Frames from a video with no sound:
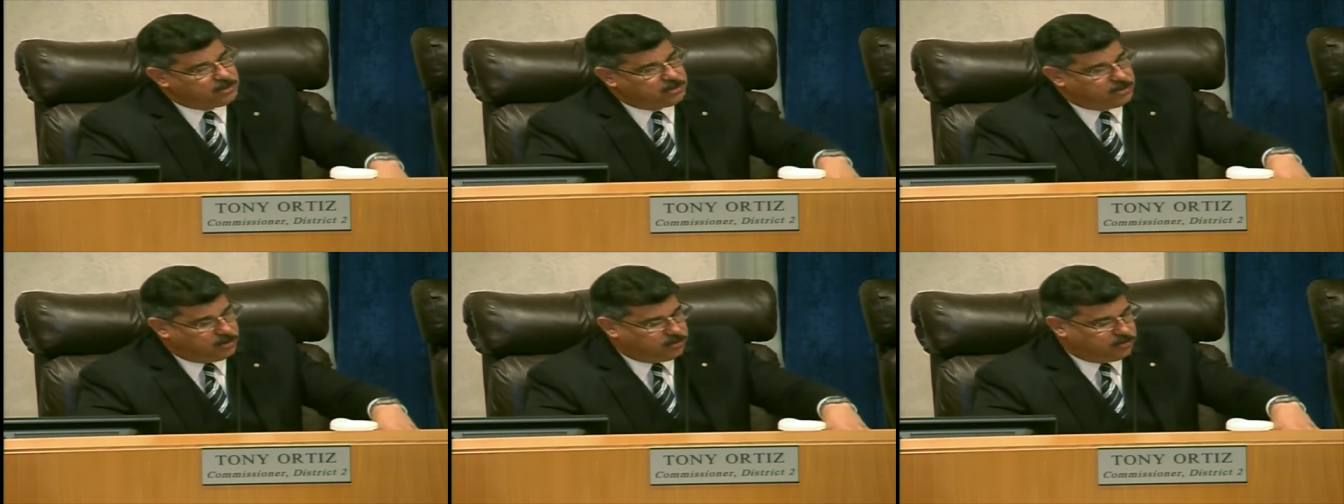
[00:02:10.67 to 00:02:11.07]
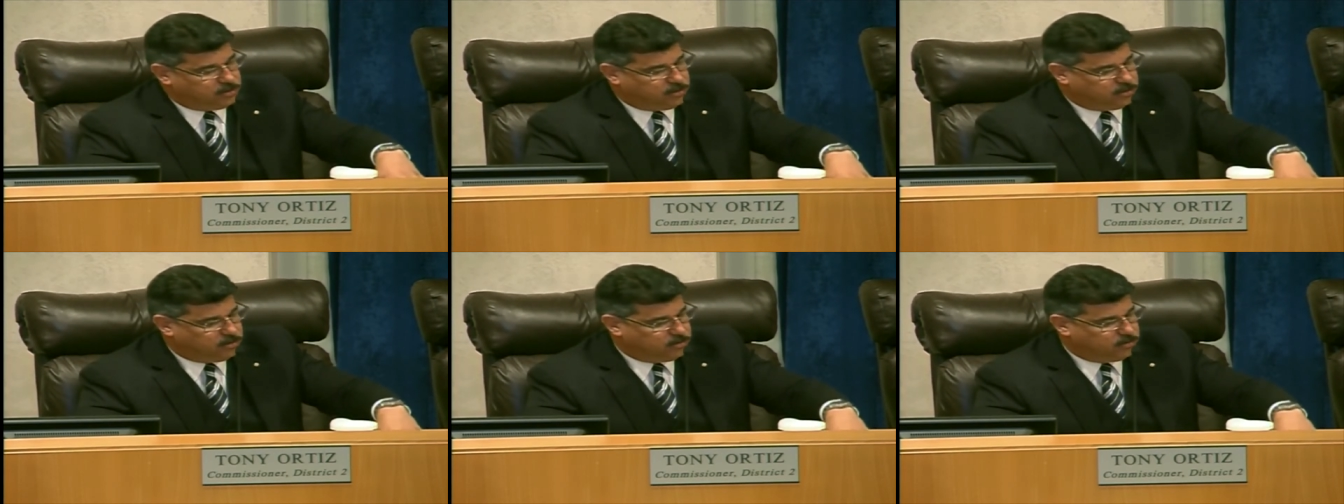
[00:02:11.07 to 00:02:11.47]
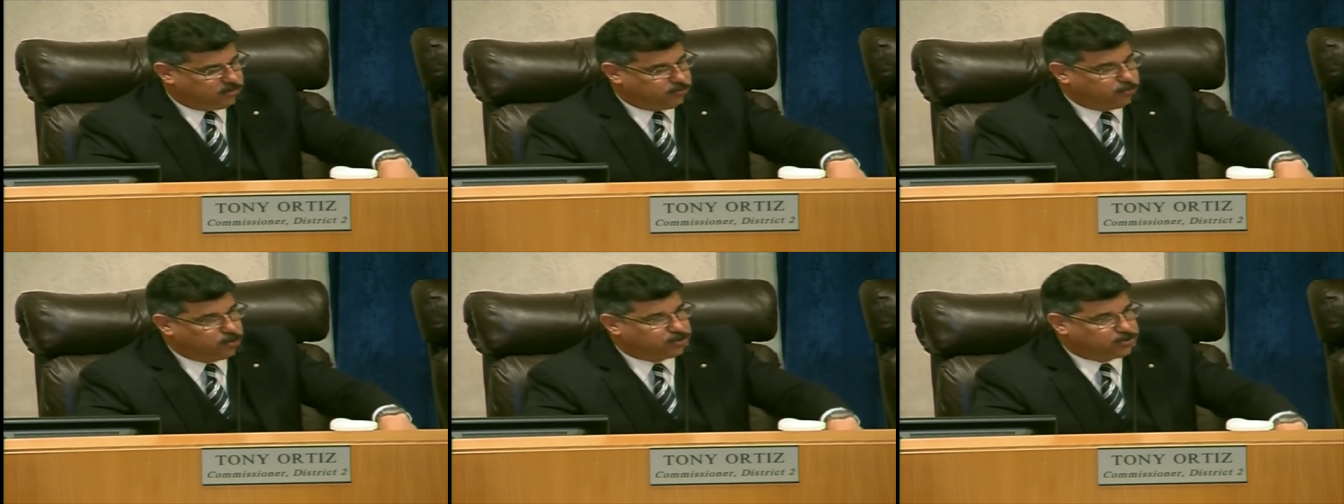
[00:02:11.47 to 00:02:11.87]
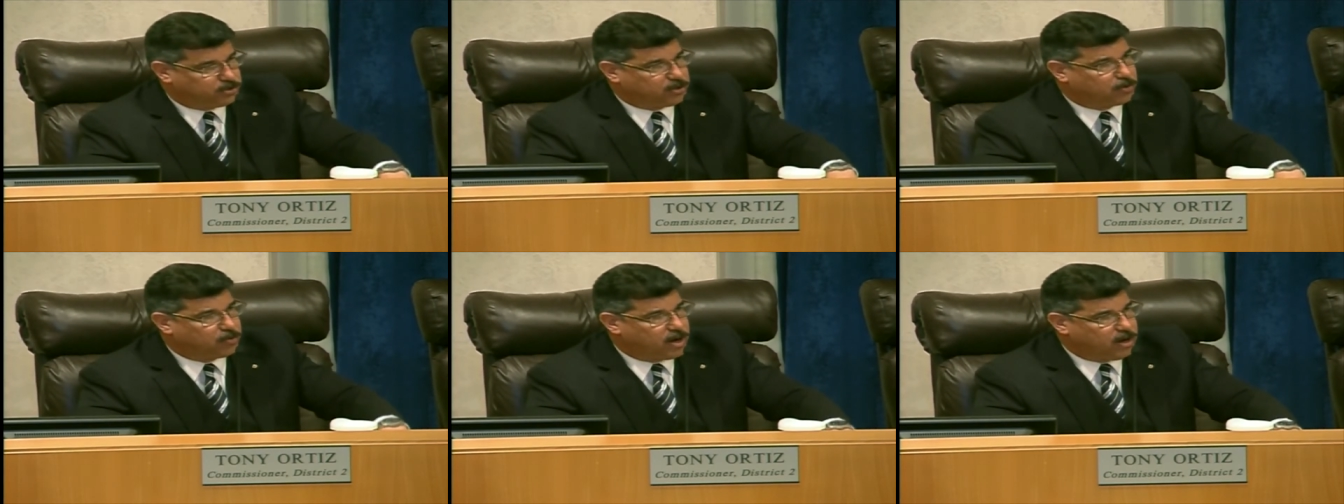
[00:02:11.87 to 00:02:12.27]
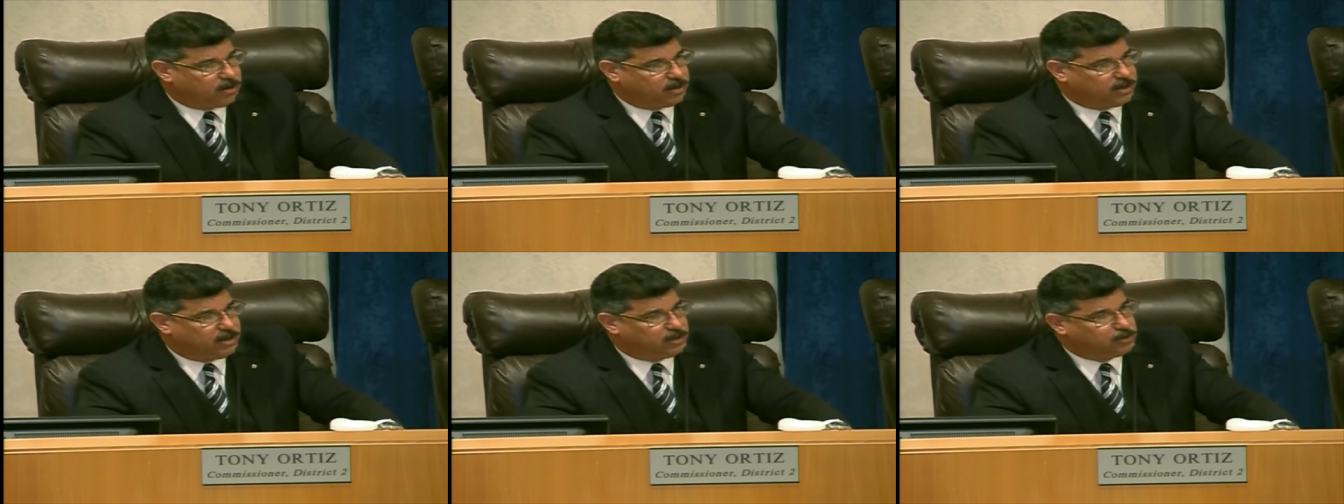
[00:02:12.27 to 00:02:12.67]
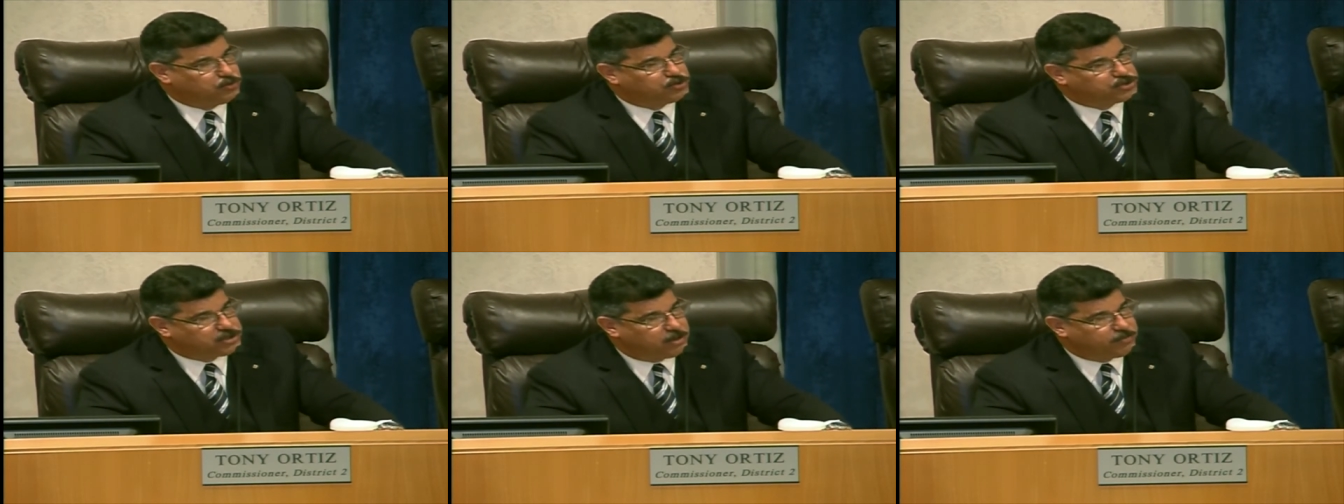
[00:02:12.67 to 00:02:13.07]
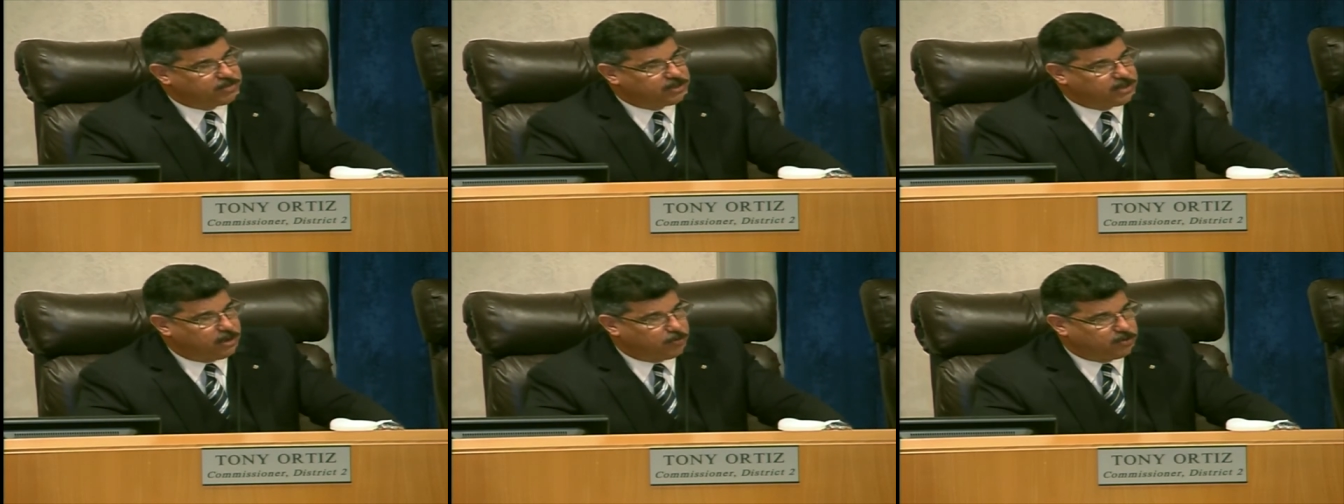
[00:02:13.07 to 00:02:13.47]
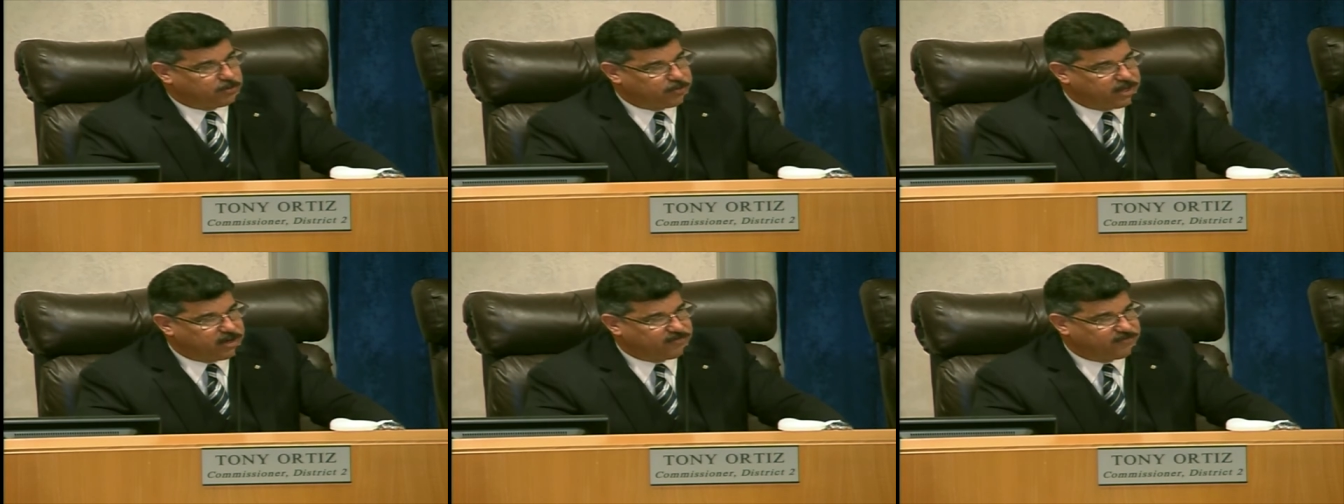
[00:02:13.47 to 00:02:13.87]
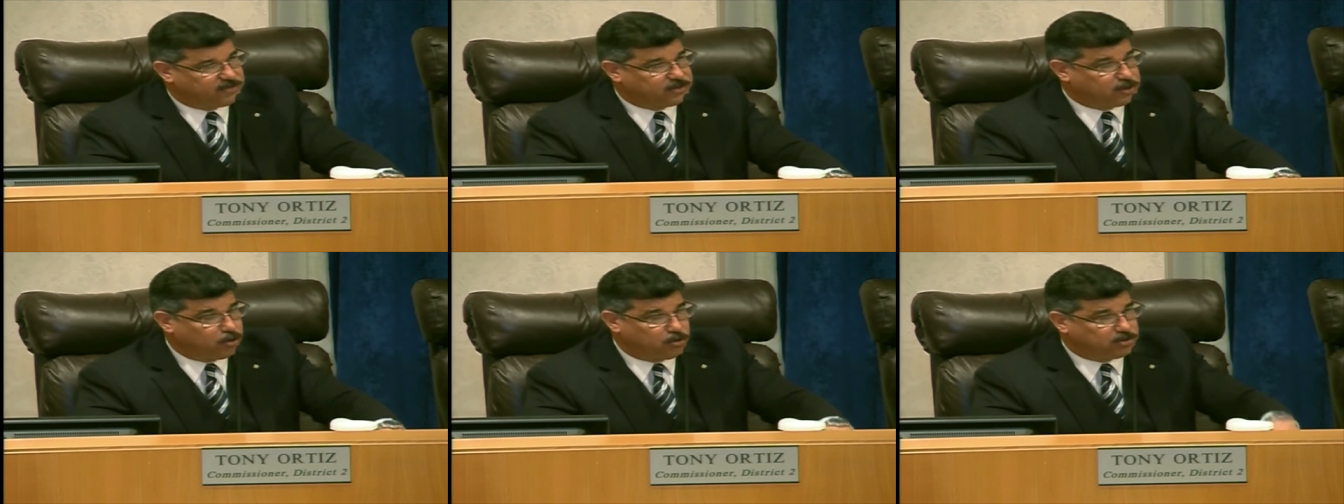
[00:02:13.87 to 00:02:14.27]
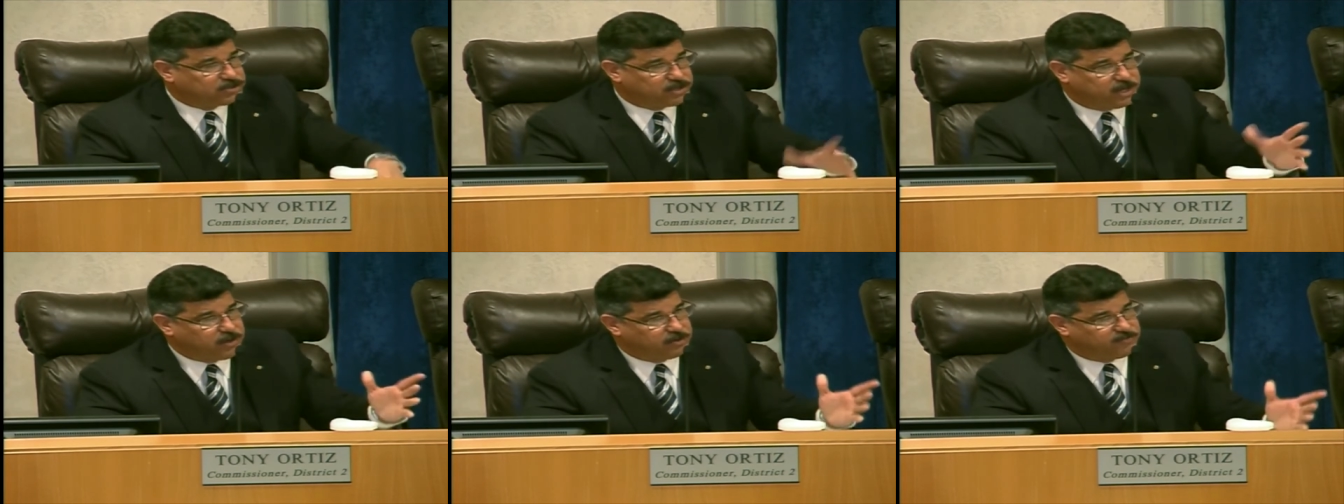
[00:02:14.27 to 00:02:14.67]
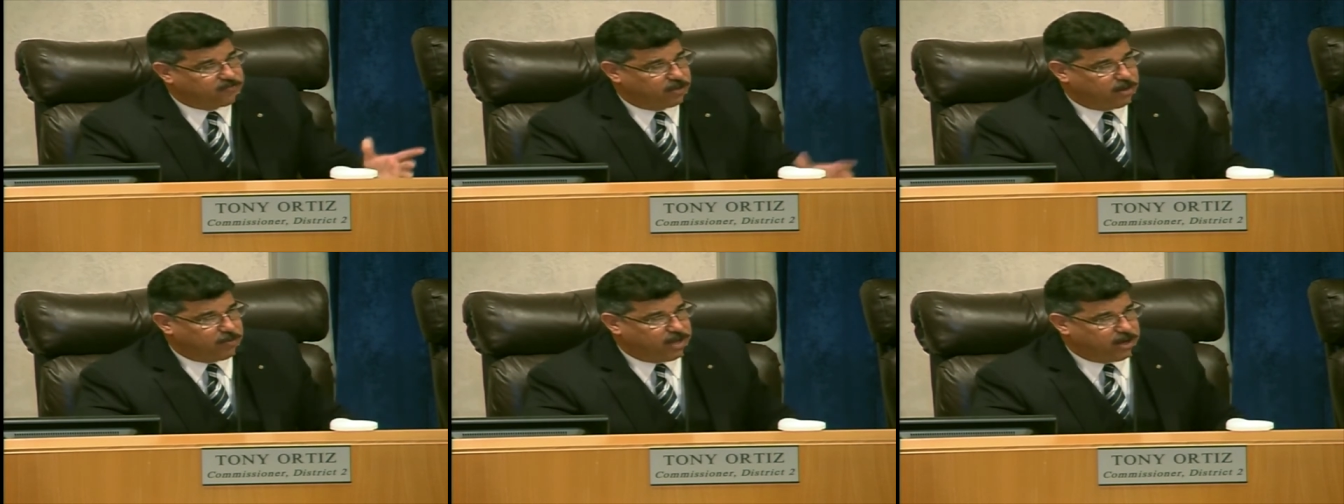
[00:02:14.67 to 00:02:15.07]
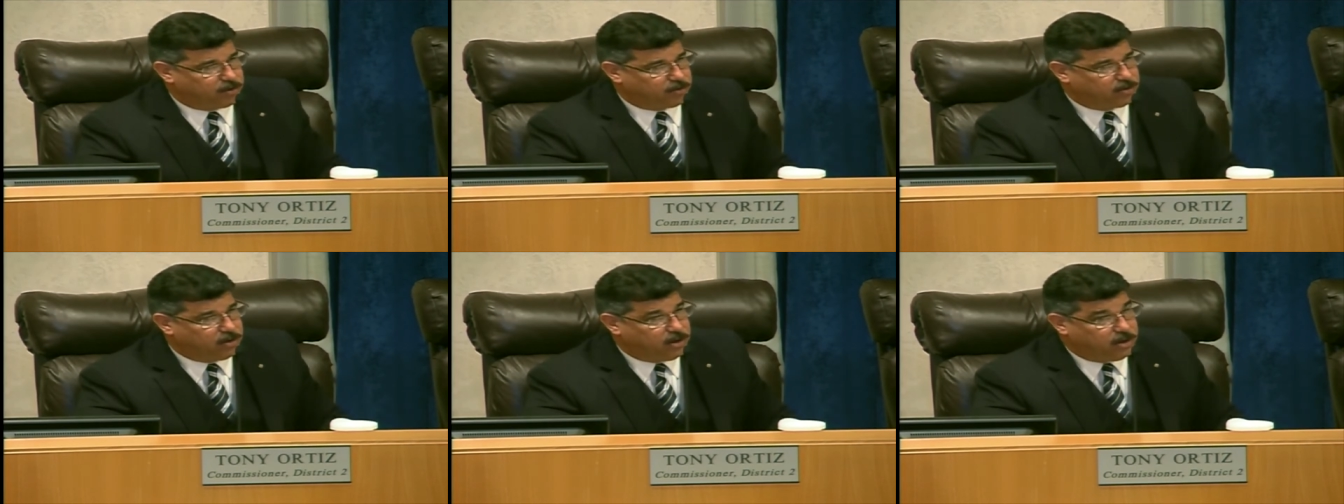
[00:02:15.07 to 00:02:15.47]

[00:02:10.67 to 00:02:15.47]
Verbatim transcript: you know, uh, boots on the ground and, and, do something that would benefit the whole state for that matter.